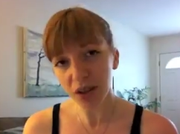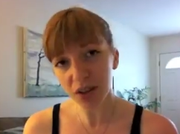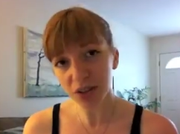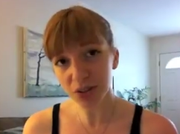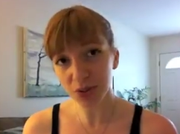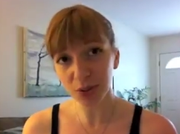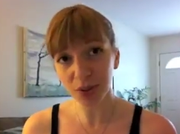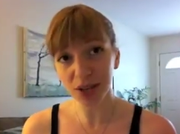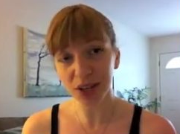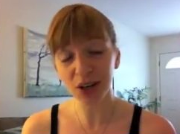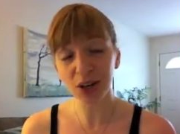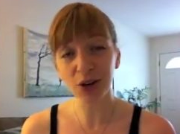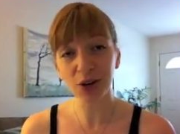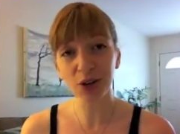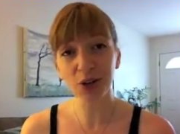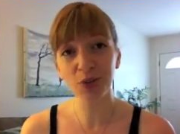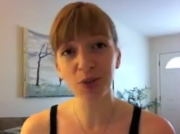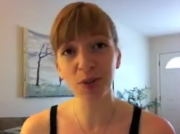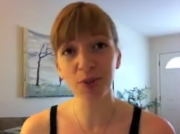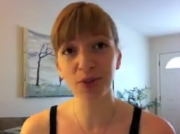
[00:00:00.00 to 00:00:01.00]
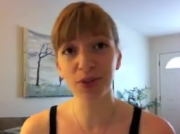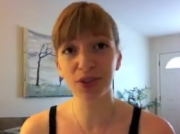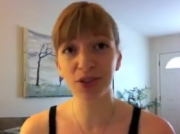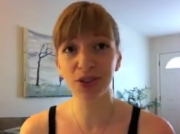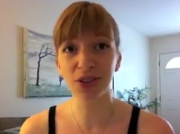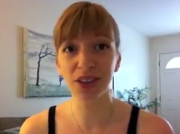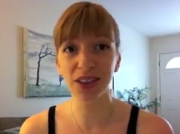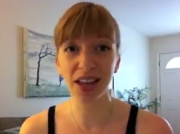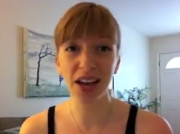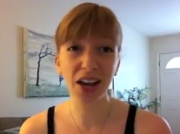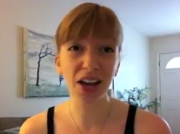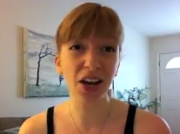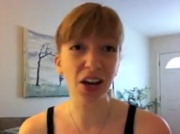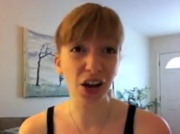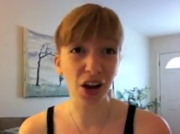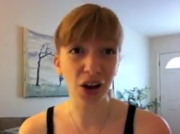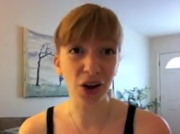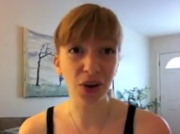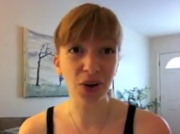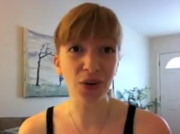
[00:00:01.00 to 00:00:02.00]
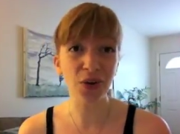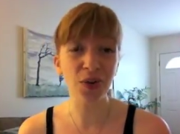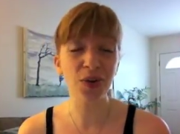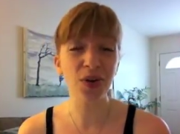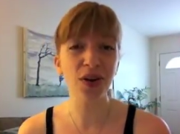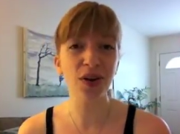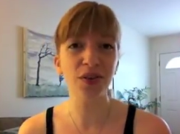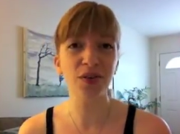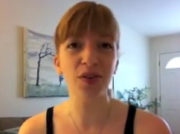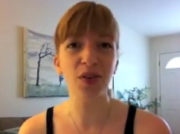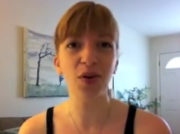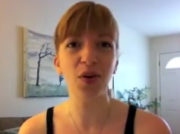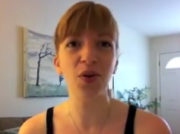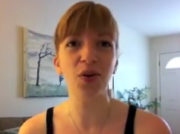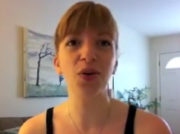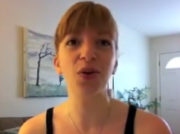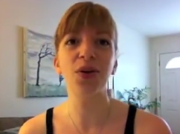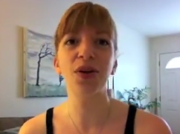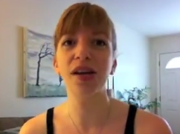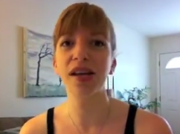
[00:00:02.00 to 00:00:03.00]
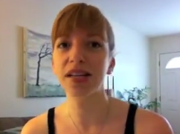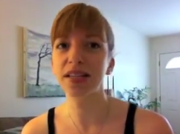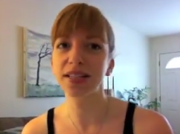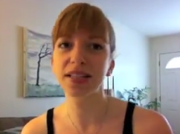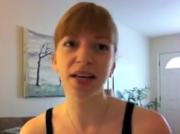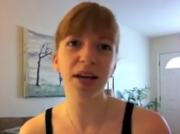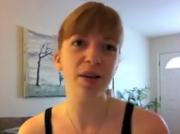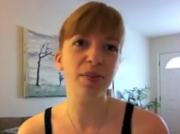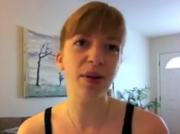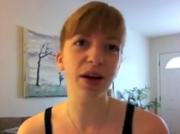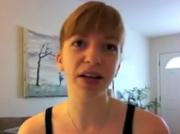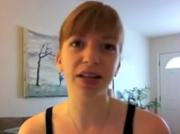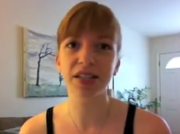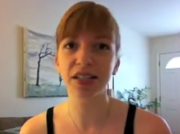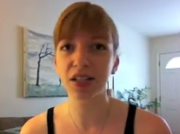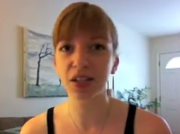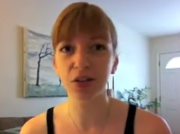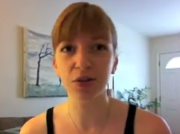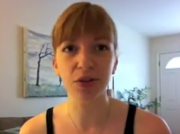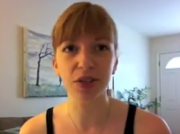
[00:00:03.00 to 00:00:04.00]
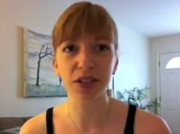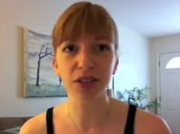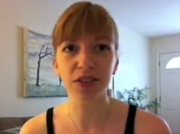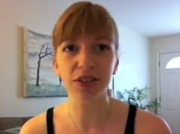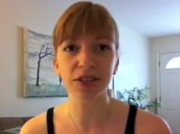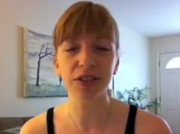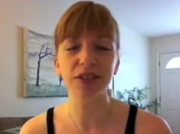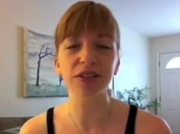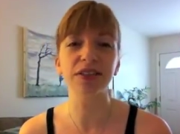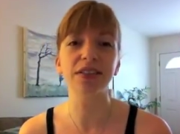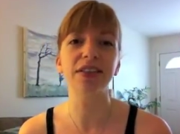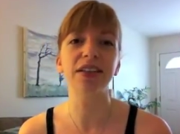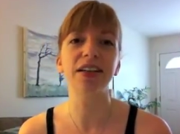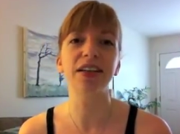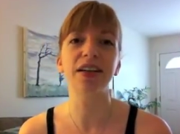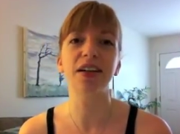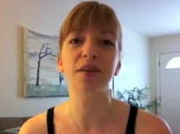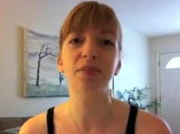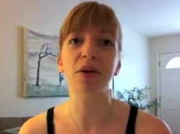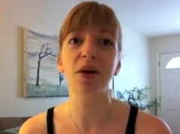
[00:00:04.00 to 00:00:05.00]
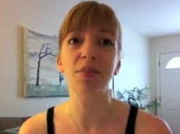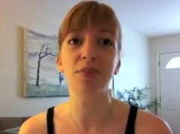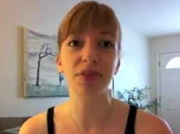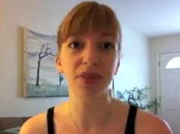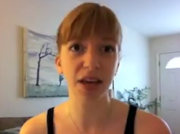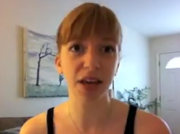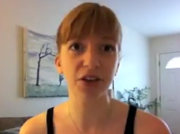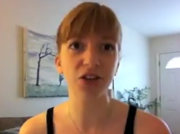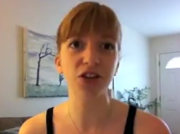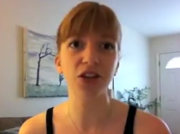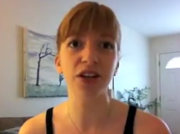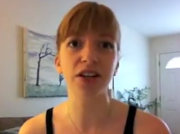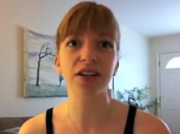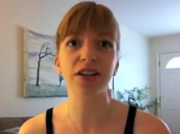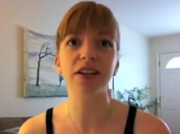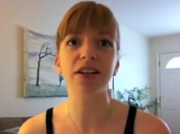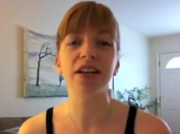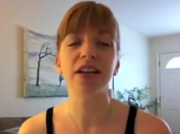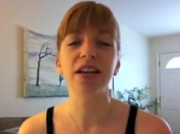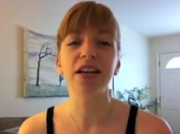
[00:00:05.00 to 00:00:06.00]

so I encourage people to let go of the whole antibacterial um, obsession.